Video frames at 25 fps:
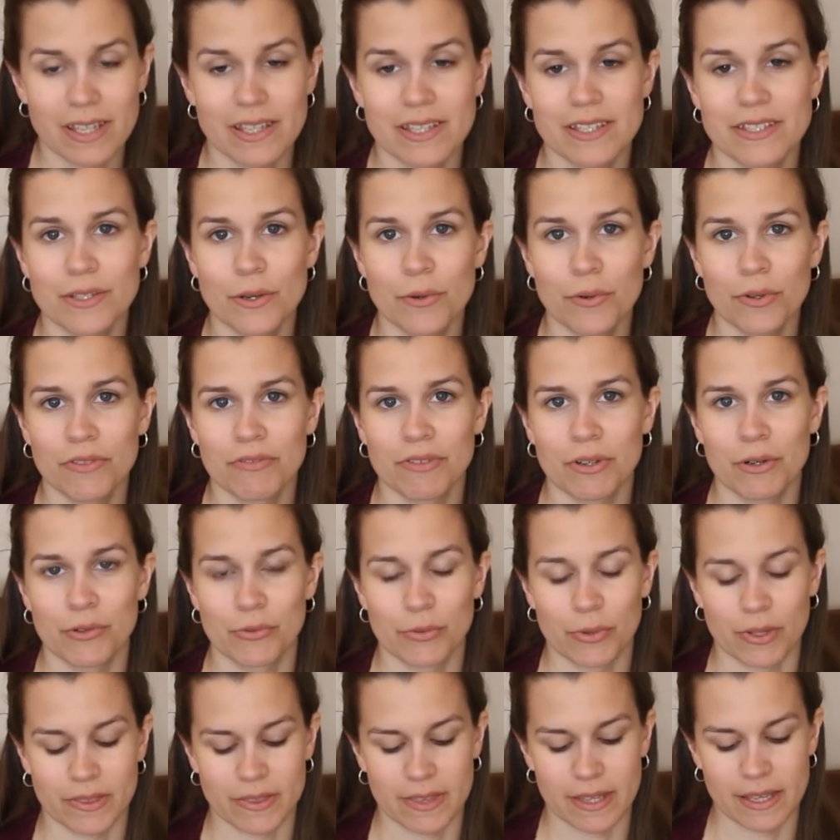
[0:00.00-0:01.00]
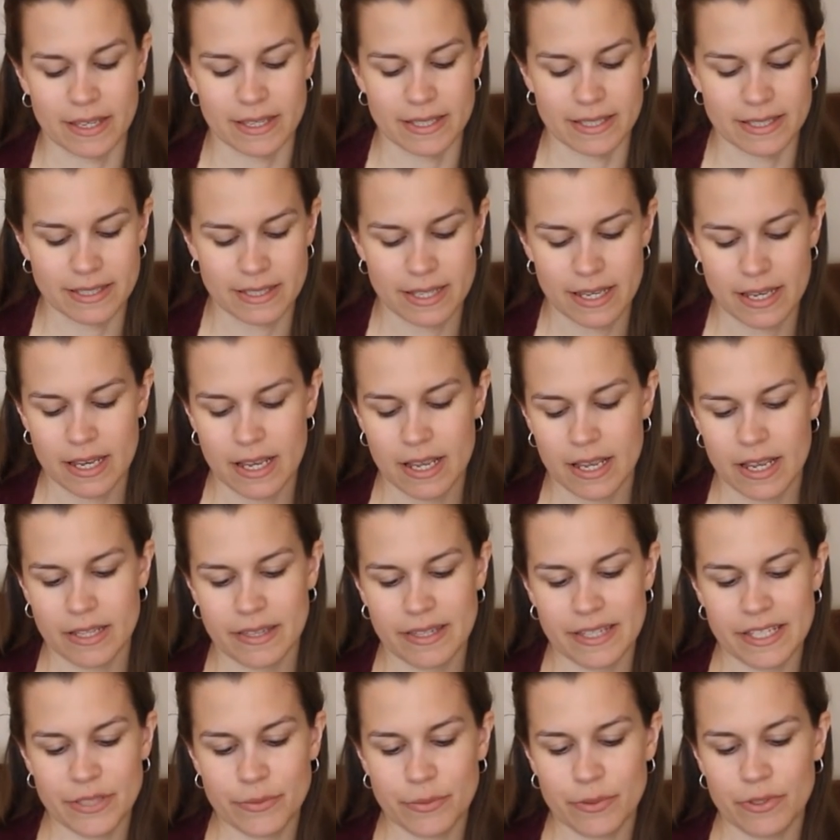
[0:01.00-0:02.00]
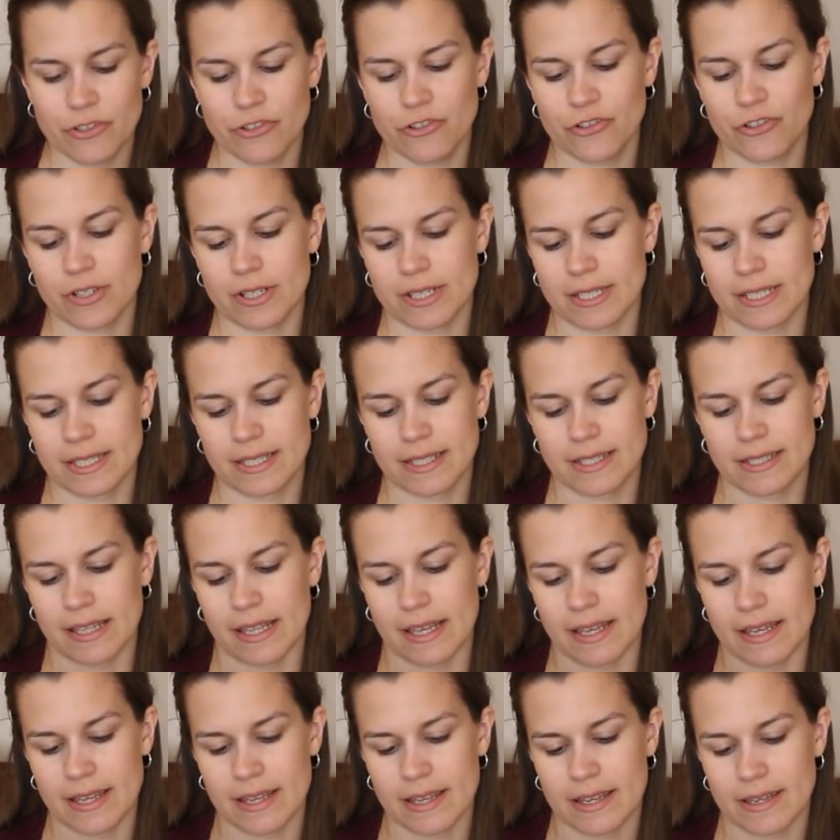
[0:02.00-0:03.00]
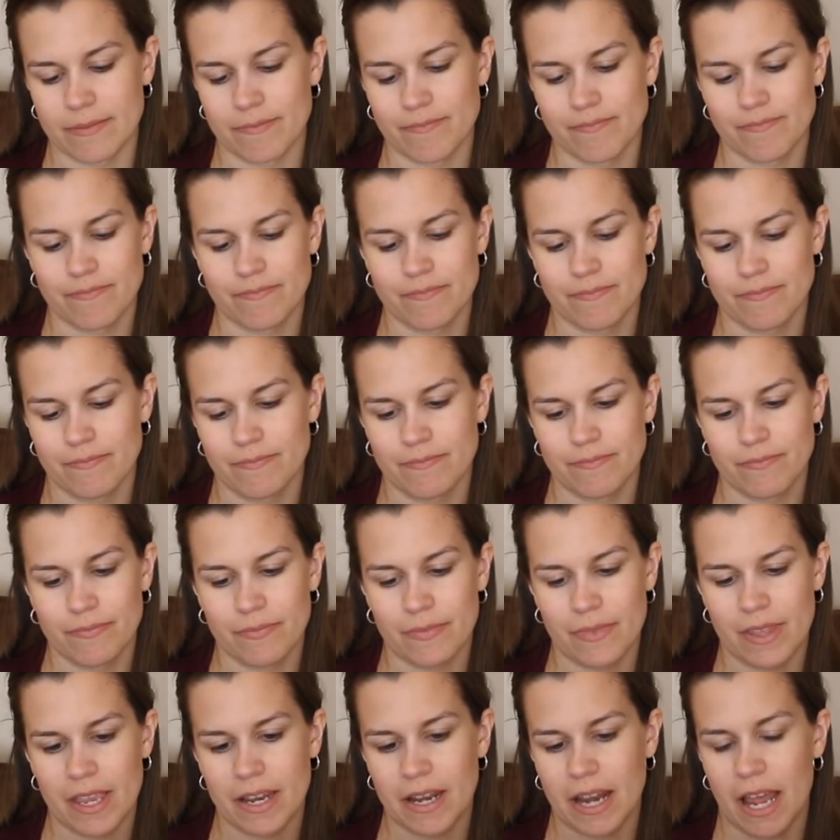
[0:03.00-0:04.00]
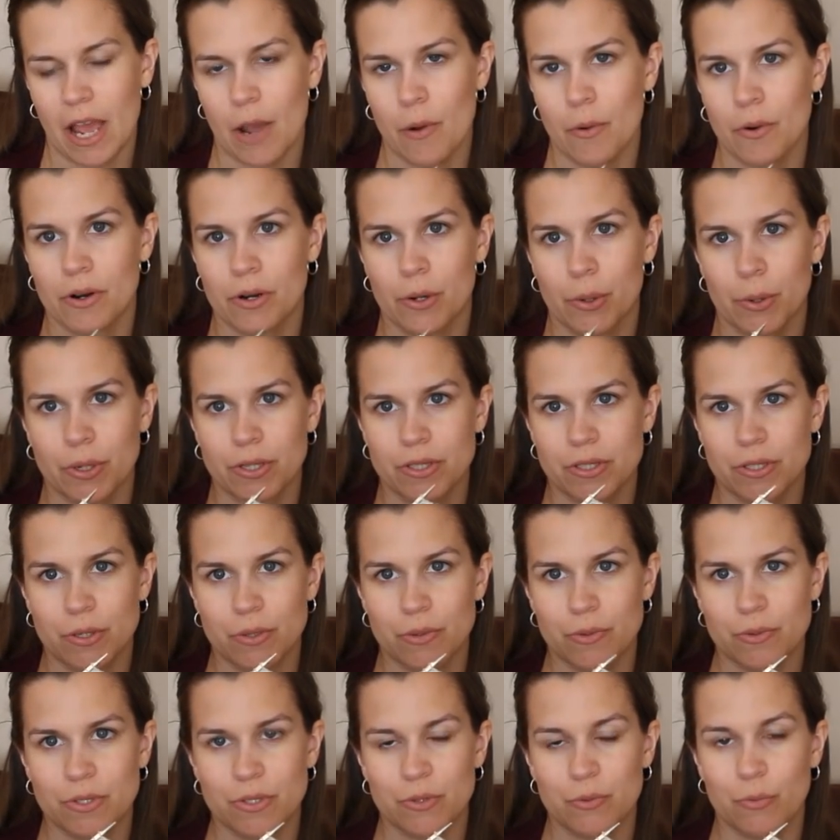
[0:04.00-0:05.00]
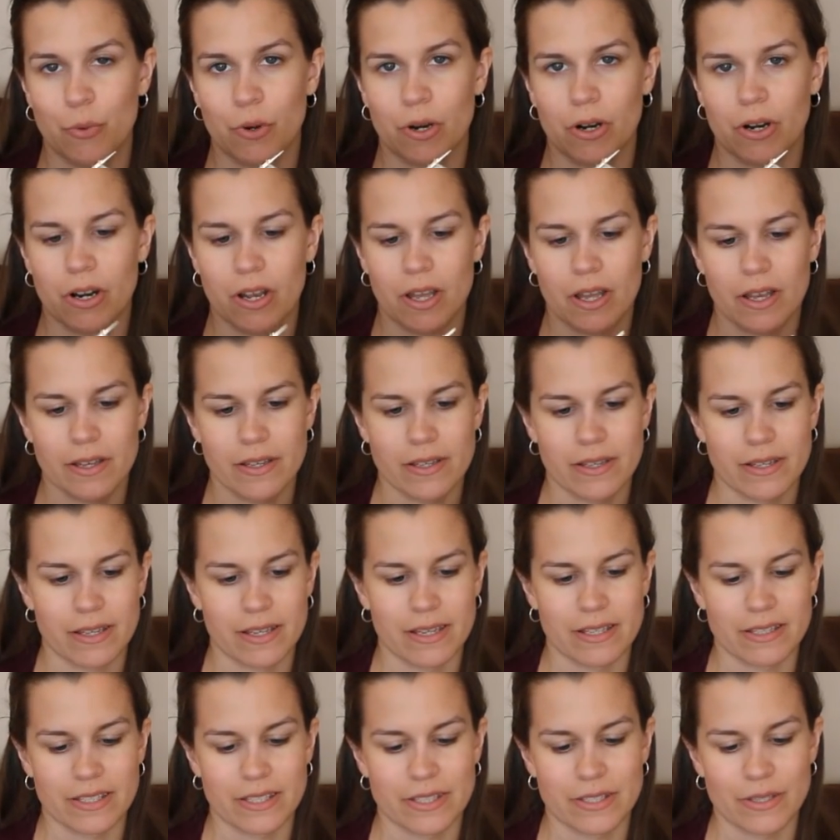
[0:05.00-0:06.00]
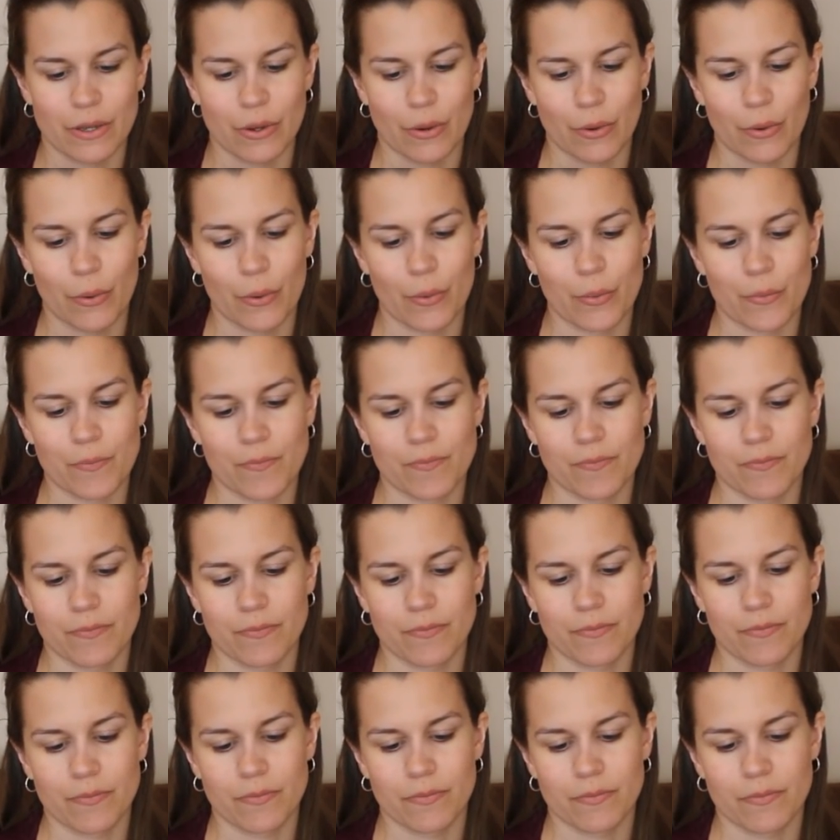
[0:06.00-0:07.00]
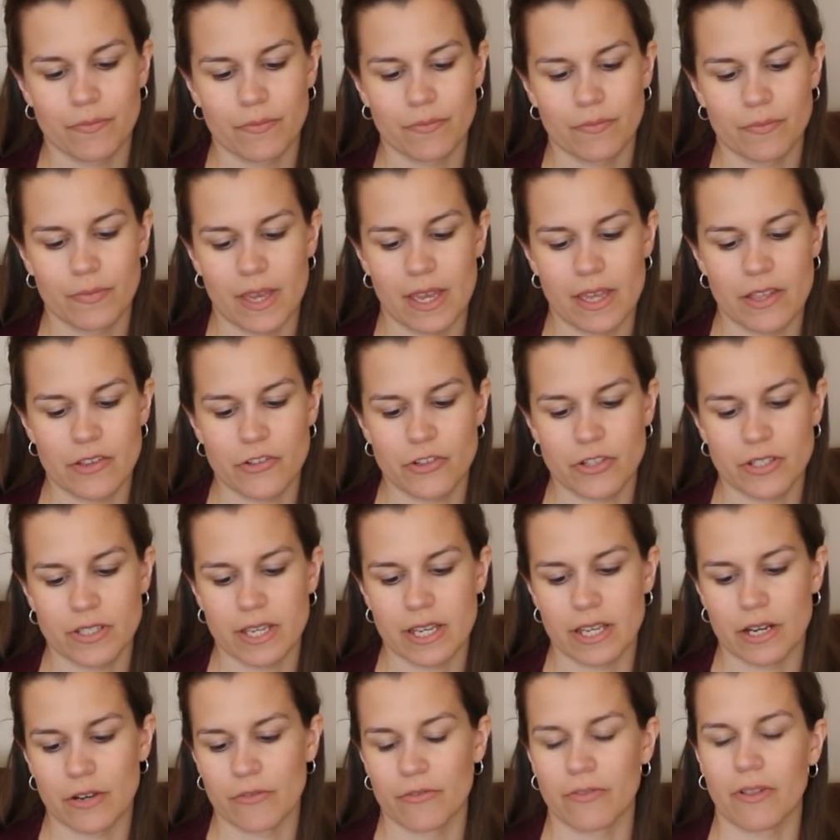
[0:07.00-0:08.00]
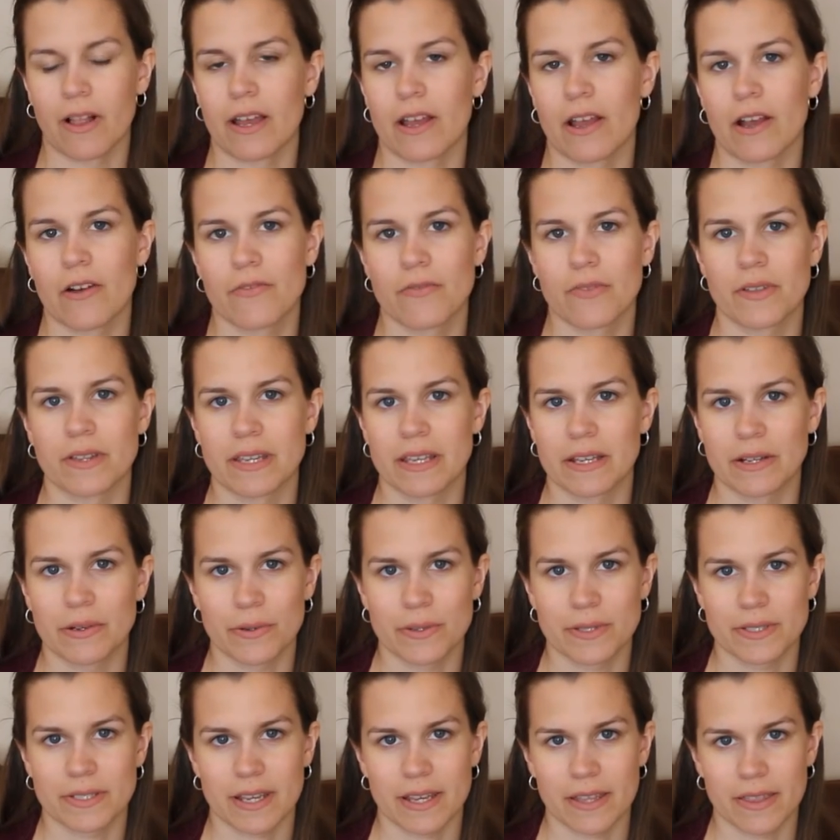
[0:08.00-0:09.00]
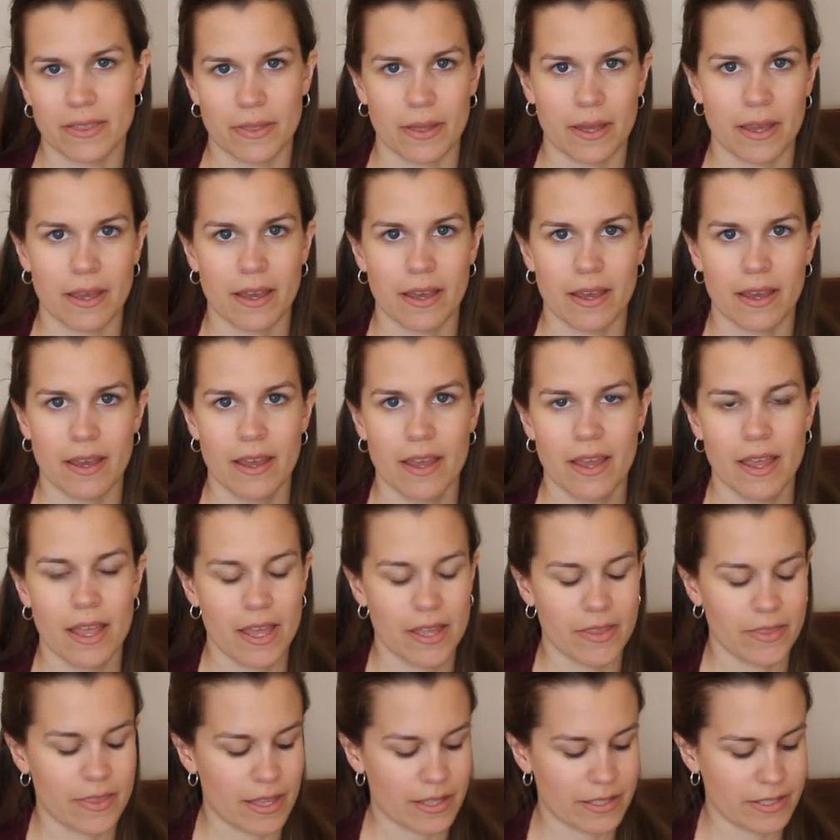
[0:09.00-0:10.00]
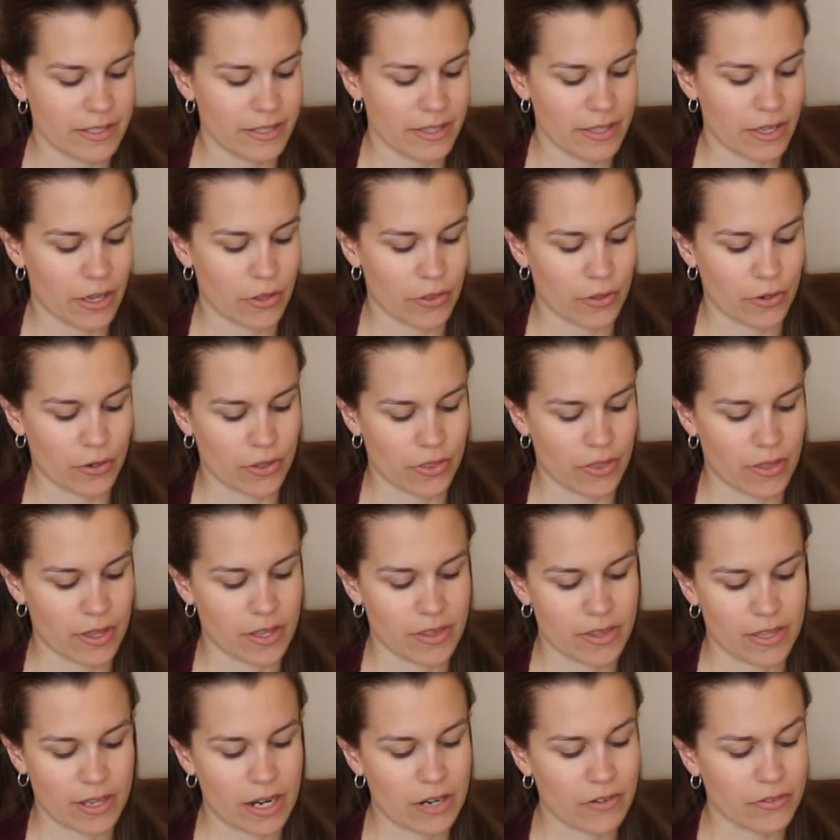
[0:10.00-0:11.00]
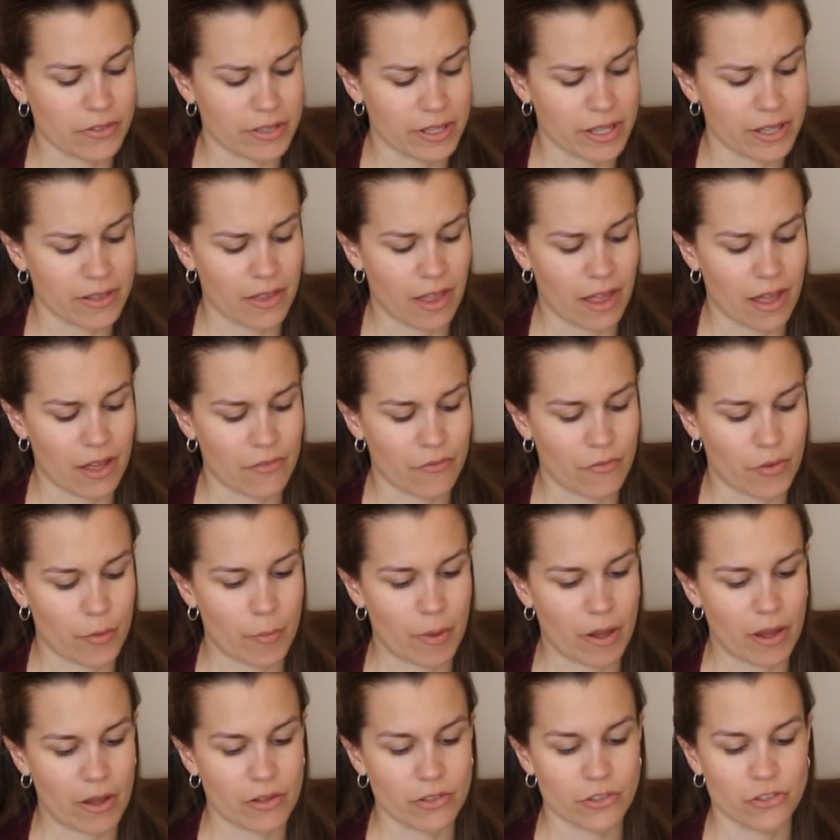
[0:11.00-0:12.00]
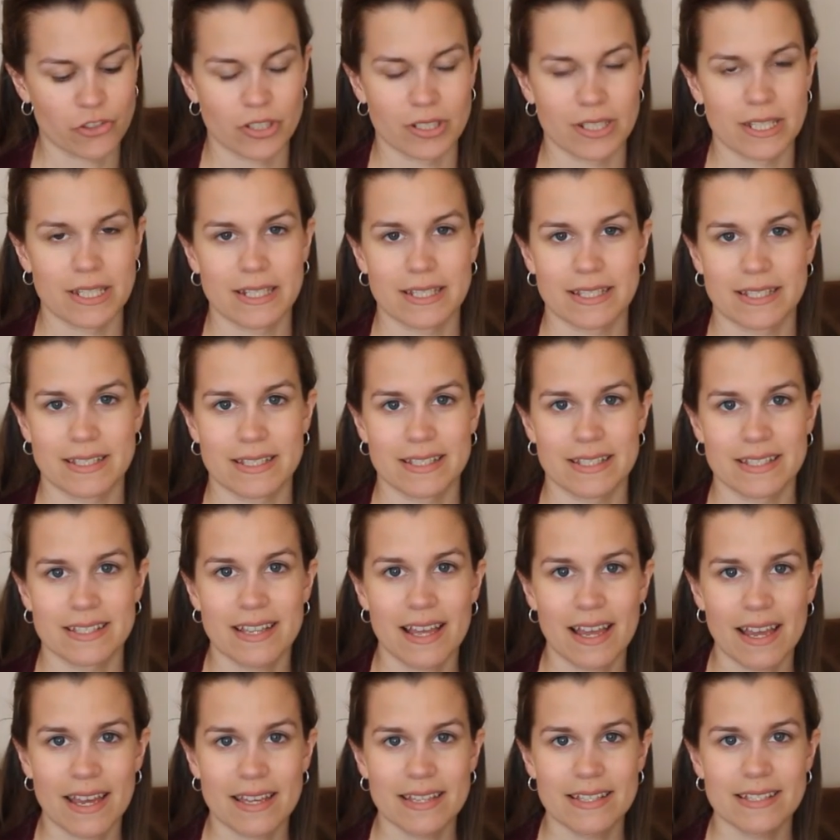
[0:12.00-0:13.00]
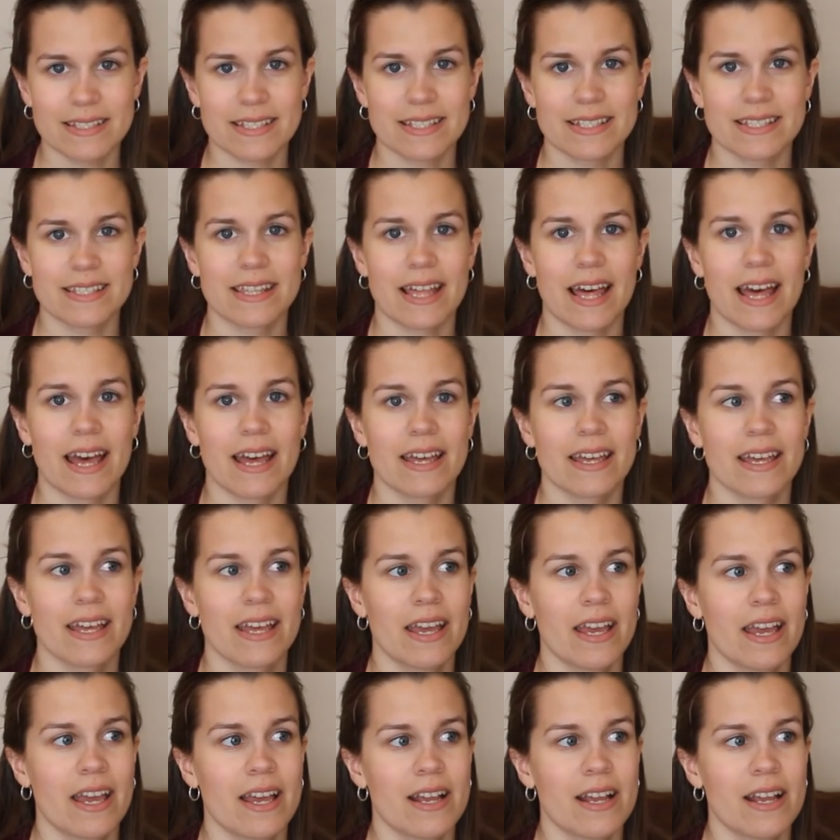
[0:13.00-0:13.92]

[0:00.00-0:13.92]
so thrilled with this. This was just like an hour or two's work. And so it's just going to fly off the needles, I think. That's the other thing that I really love about Janina's designs is that